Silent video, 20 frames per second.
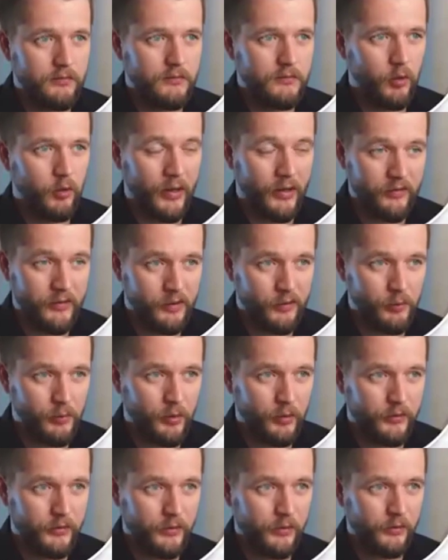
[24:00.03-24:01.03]
Revit
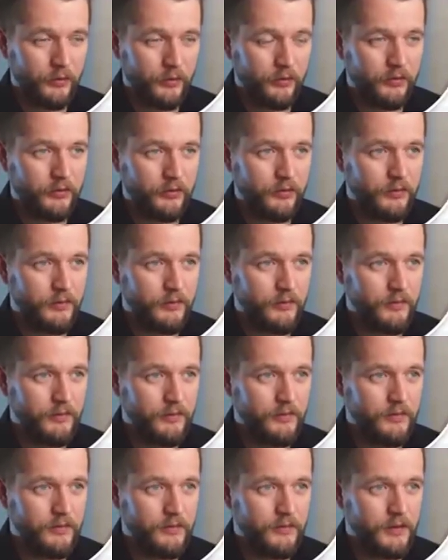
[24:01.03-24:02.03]
models.
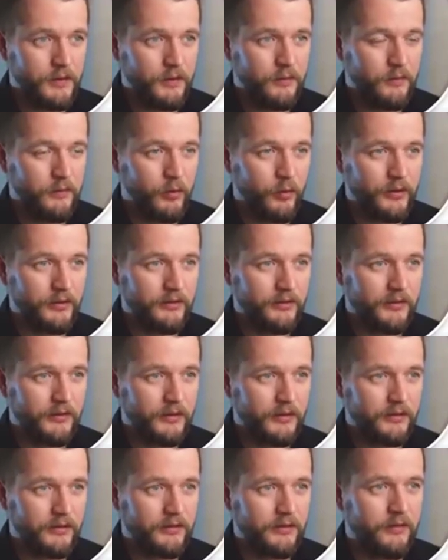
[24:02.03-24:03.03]
For
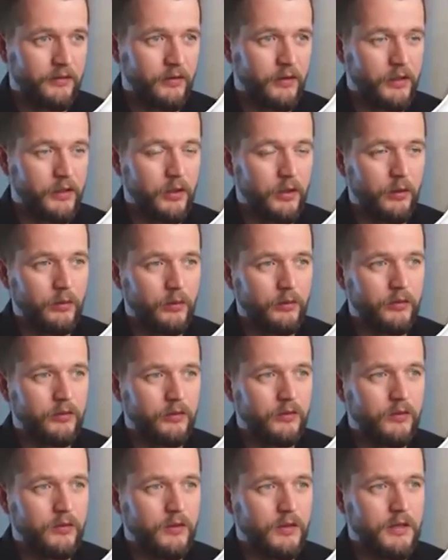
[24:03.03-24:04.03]
instance, if I
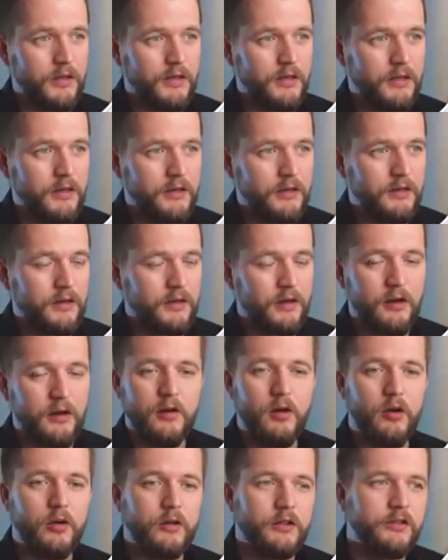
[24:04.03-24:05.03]
use
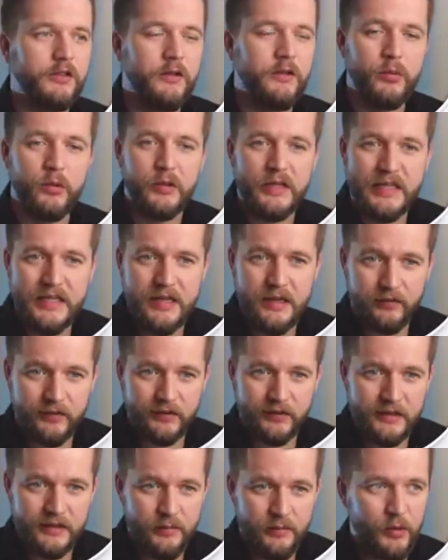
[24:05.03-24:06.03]
or simple
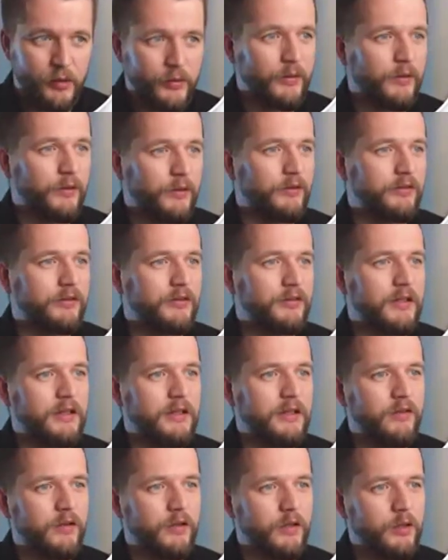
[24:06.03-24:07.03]
EFC models,
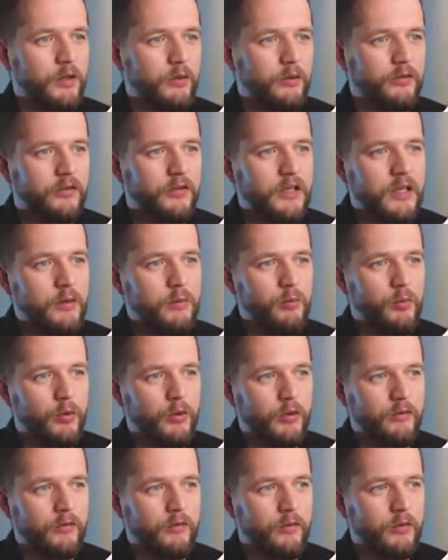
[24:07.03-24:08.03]
if I use
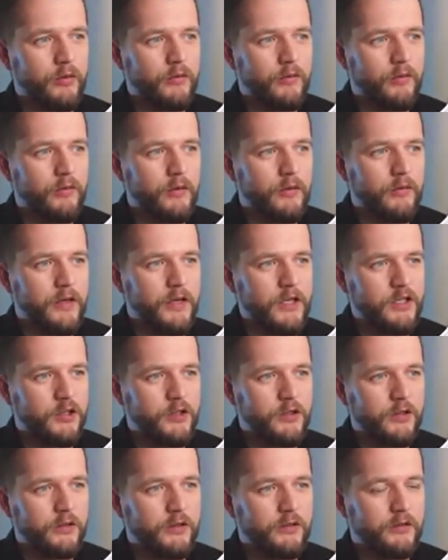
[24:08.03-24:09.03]
import
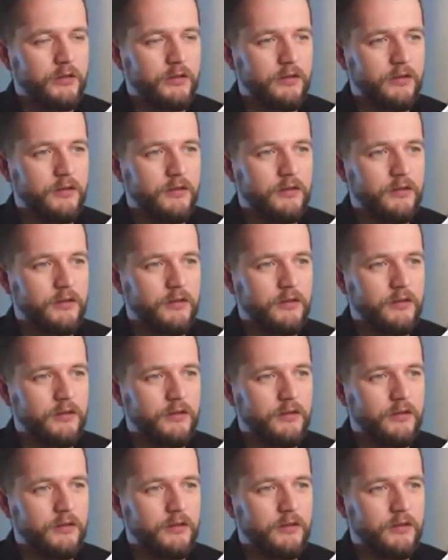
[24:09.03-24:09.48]
features,